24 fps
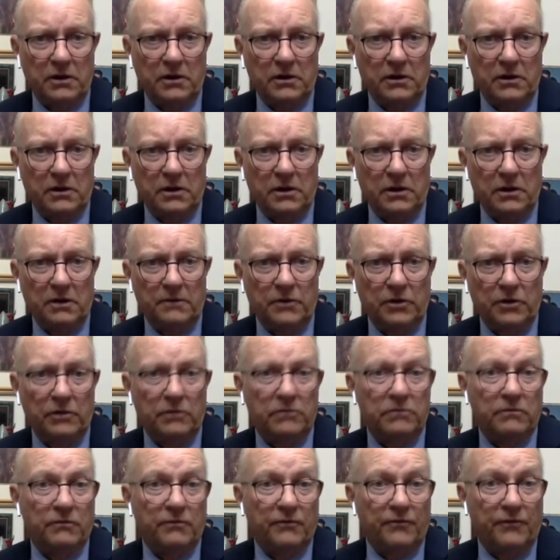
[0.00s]
um, you
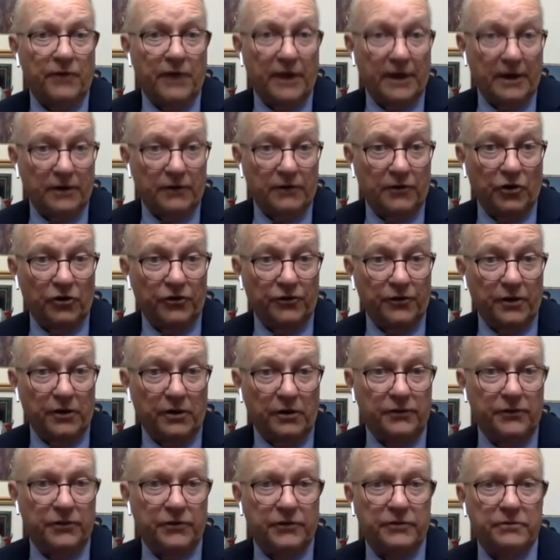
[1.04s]
know, Franklin
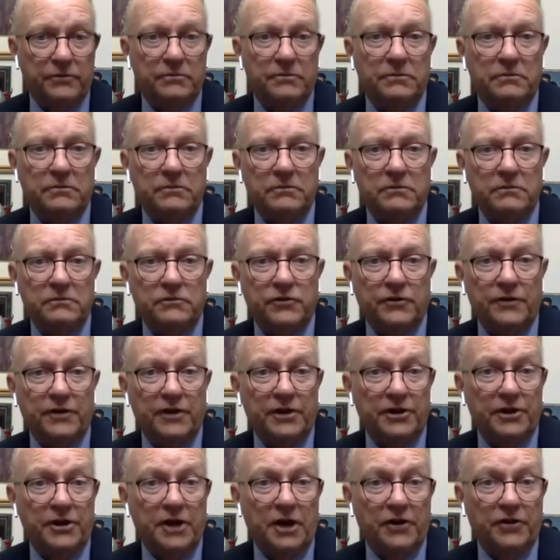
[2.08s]
Roosevelt's
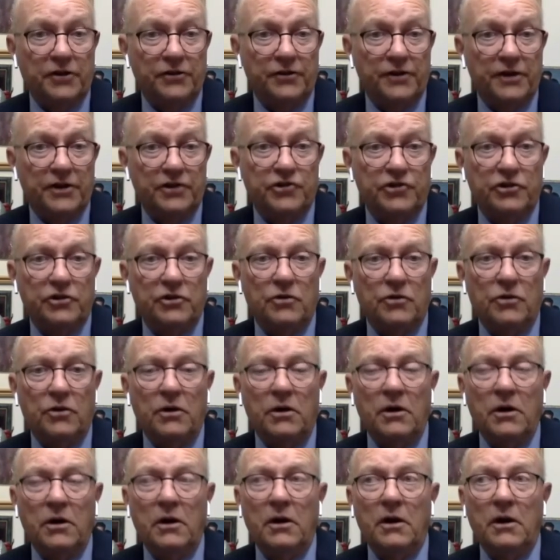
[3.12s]
Civilian Conservation Corps,
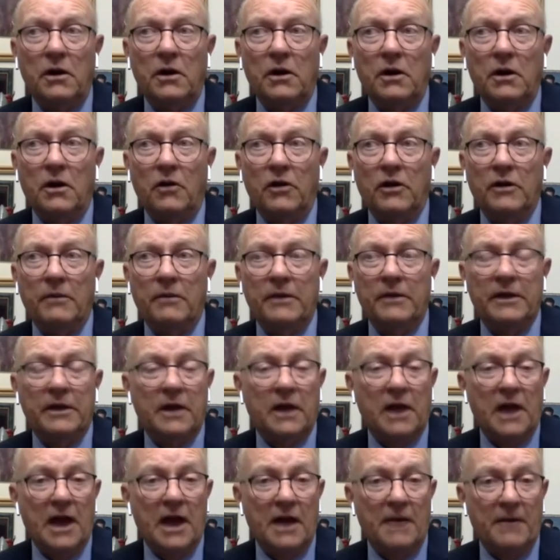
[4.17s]
only it be a
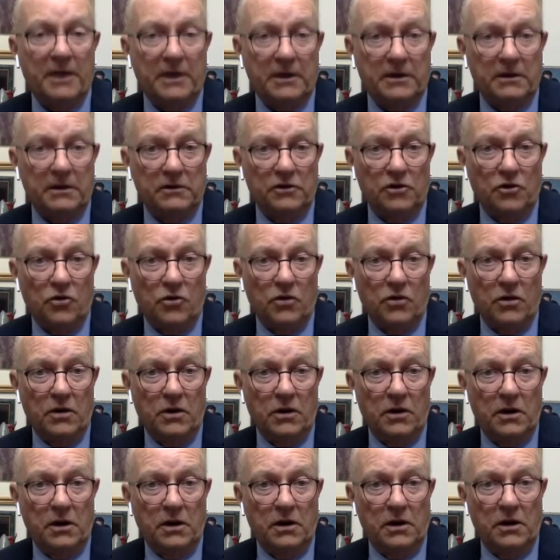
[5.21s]
climate corps
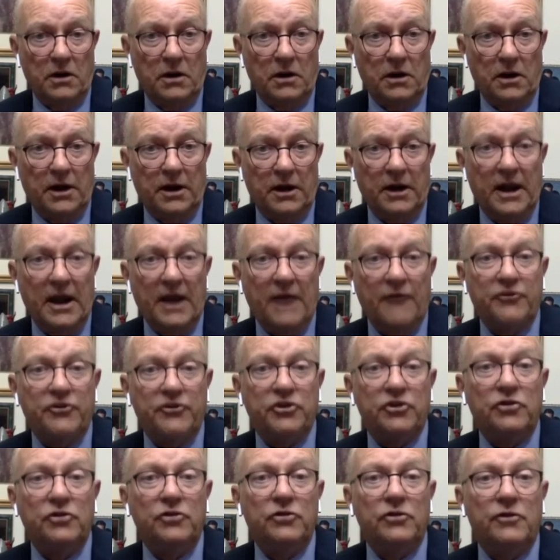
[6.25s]
and it have
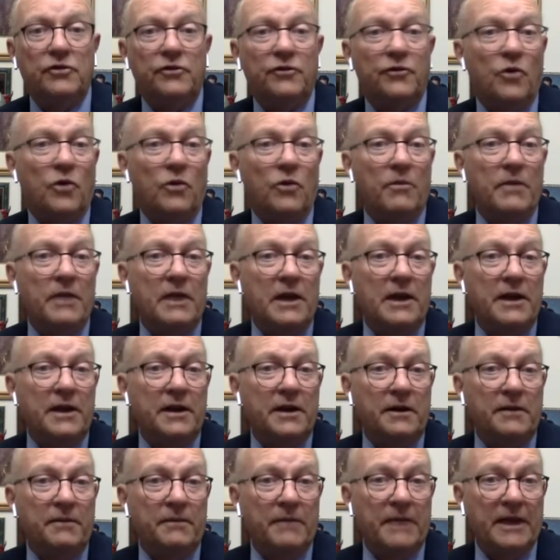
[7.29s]
two to four
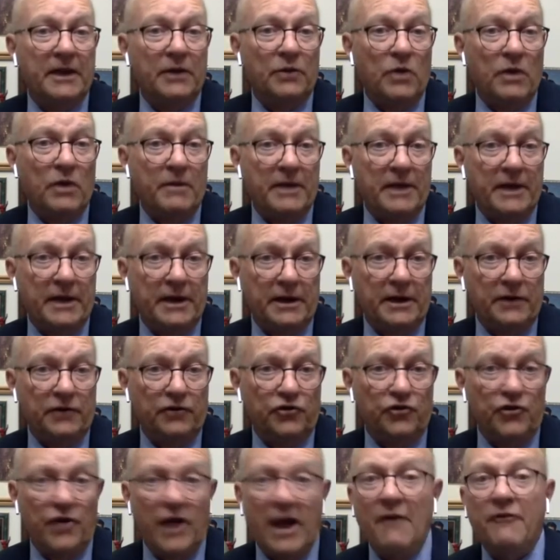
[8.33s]
million men and women in it.
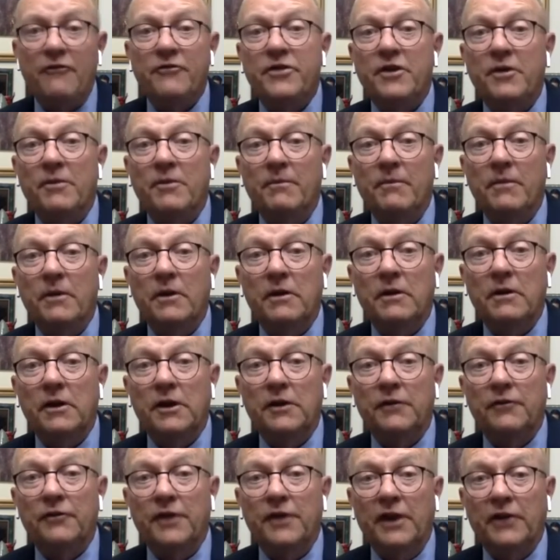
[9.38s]
Draft them
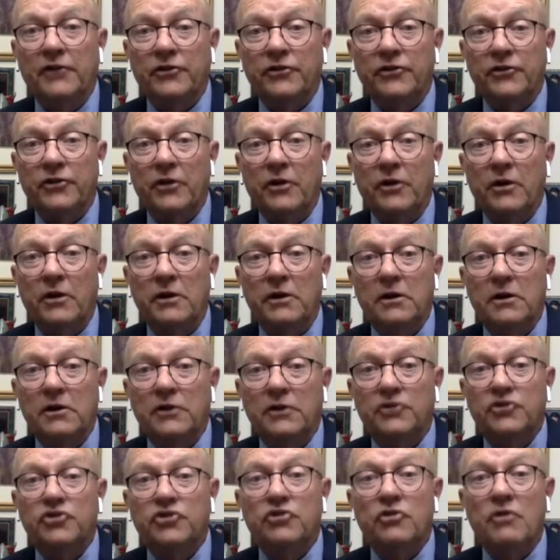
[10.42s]
if necessary,
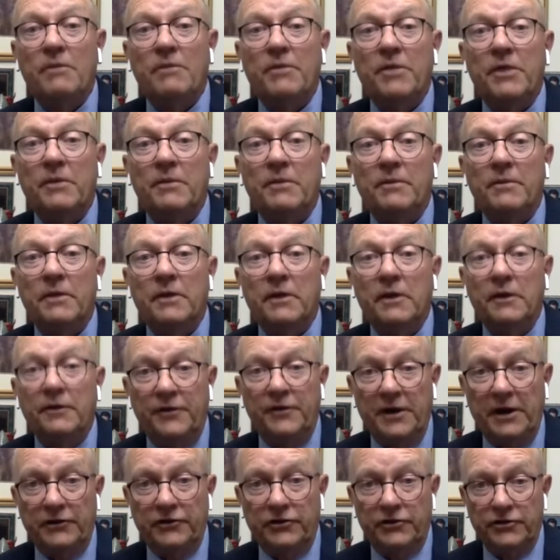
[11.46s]
conscript them if
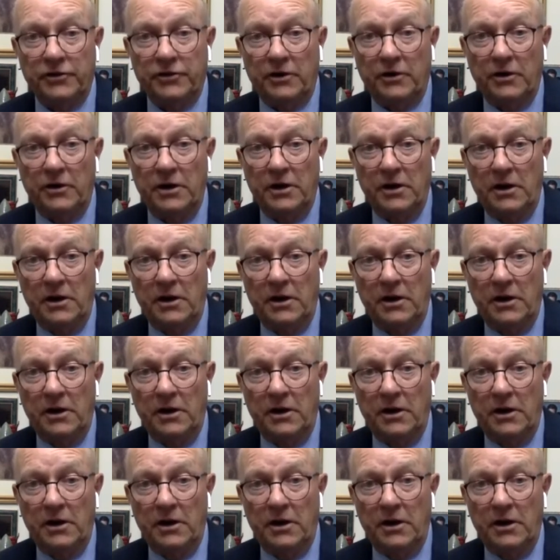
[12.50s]
necessary.